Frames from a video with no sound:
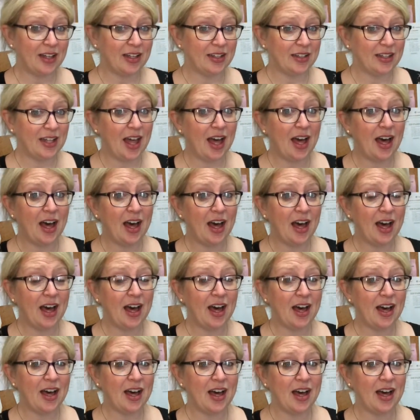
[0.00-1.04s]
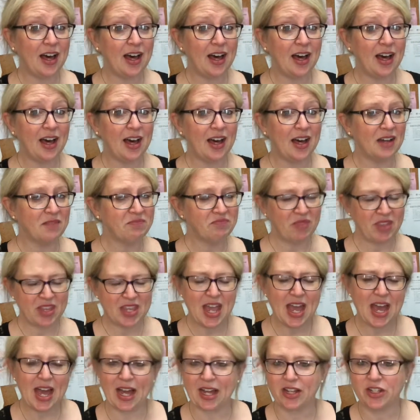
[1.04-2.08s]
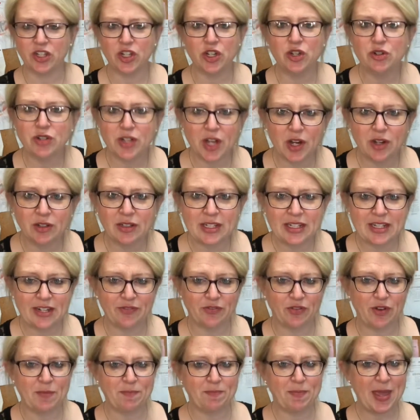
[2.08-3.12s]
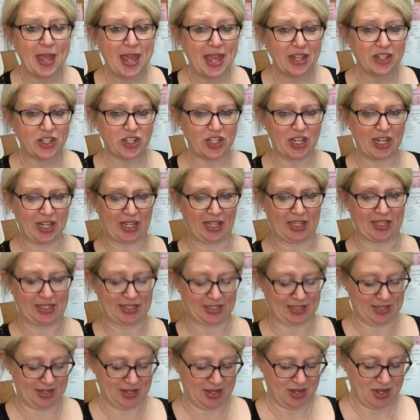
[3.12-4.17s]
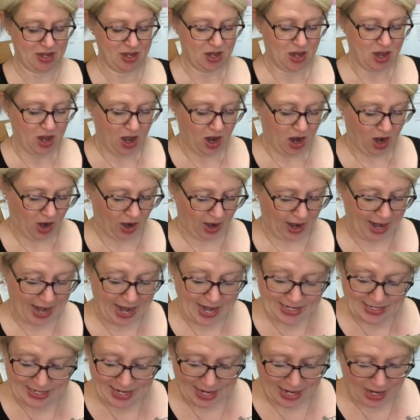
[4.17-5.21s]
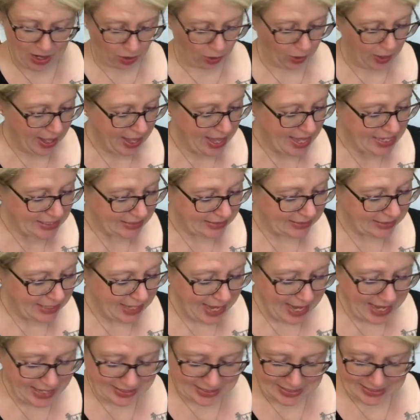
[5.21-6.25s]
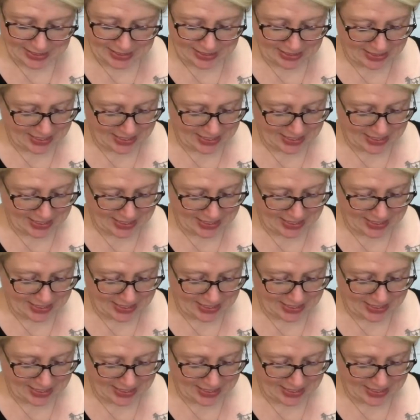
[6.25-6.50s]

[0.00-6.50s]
la. Yeah, two totally different pitches. All right, now let's